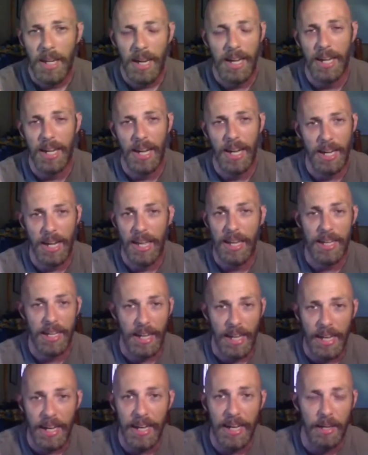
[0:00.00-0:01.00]
And I
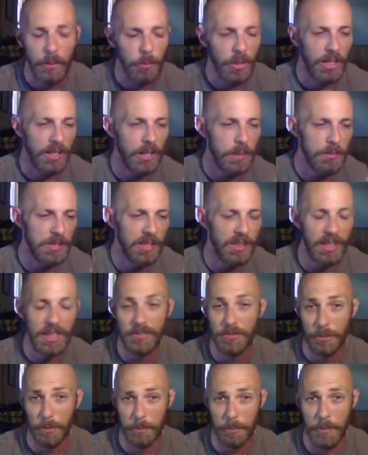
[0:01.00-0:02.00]
can't. When it comes to things
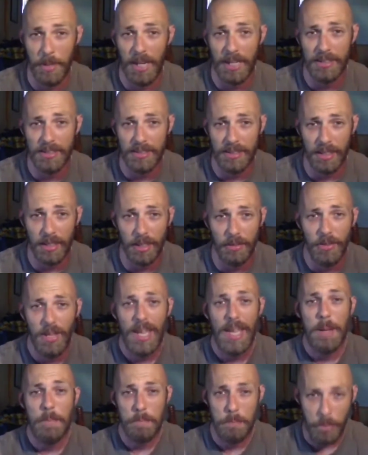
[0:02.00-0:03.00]
for myself,
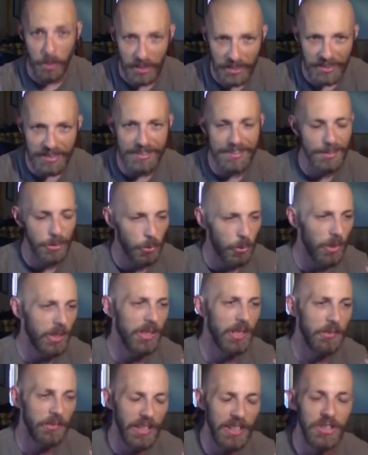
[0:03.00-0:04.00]
Brittany is the one
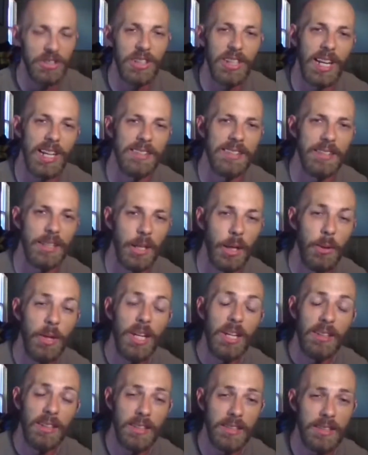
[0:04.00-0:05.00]
that eventually has to go,
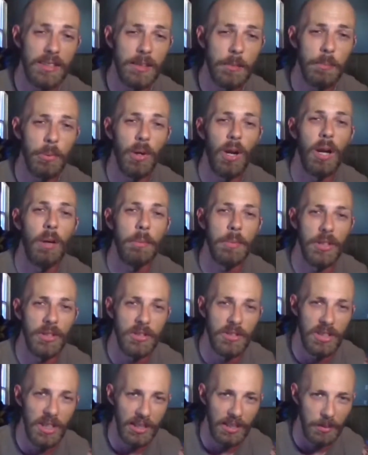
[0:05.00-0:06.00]
this is a problem, you're
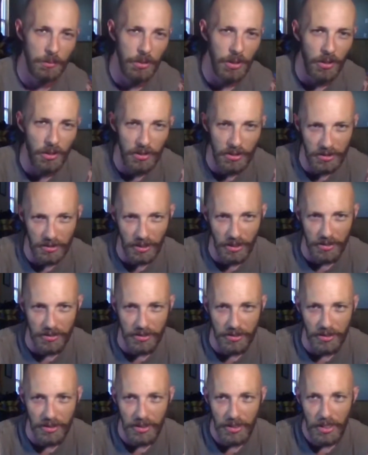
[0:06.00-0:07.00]
sick, I'm calling the
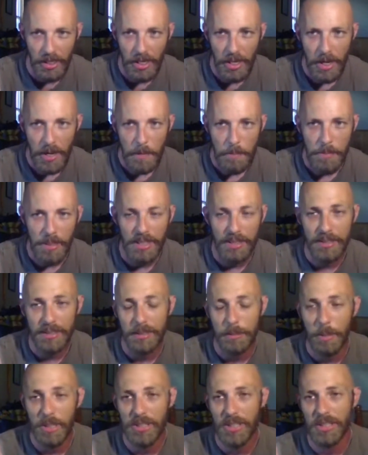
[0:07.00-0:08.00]
doctor. Because as
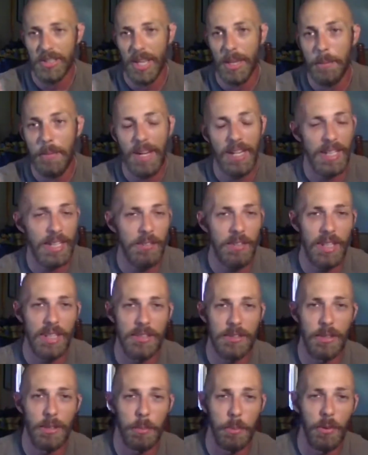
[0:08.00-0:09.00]
much as I might even get
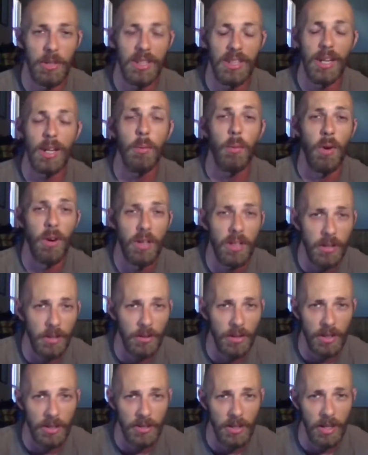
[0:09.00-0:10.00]
to the point that I want to go
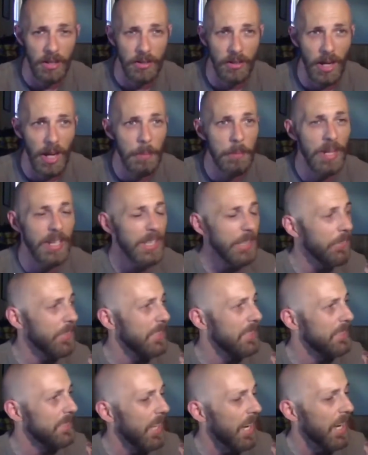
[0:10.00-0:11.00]
to the doctor, I might even
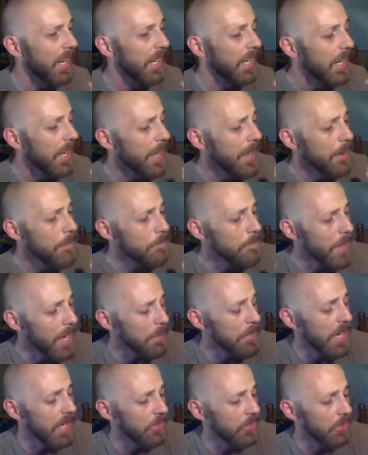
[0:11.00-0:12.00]
say,
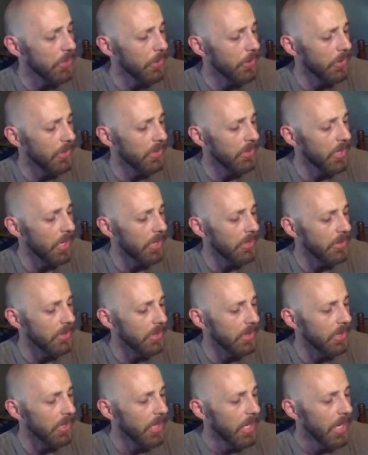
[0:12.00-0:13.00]
maybe I should go to the
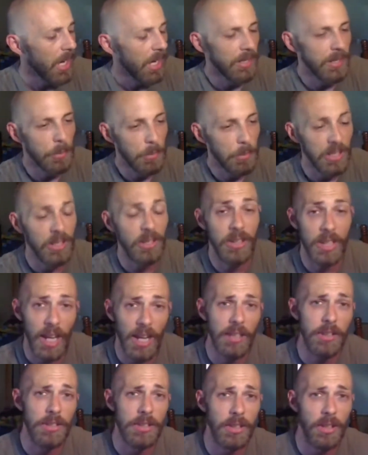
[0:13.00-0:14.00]
doctor. And then Brittany go, yeah,
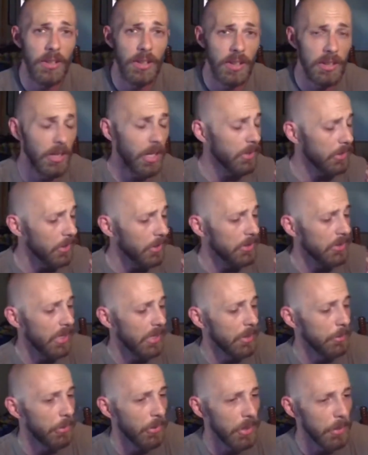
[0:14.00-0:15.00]
you should go to the doctor, go set
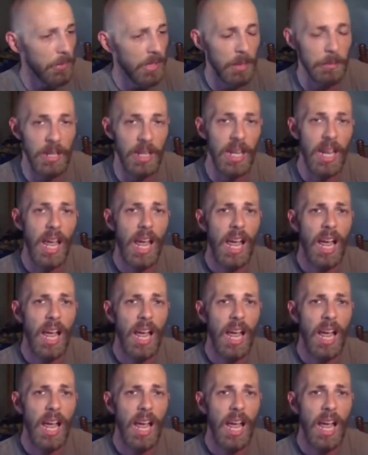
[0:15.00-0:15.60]
an appointment. I'd be like,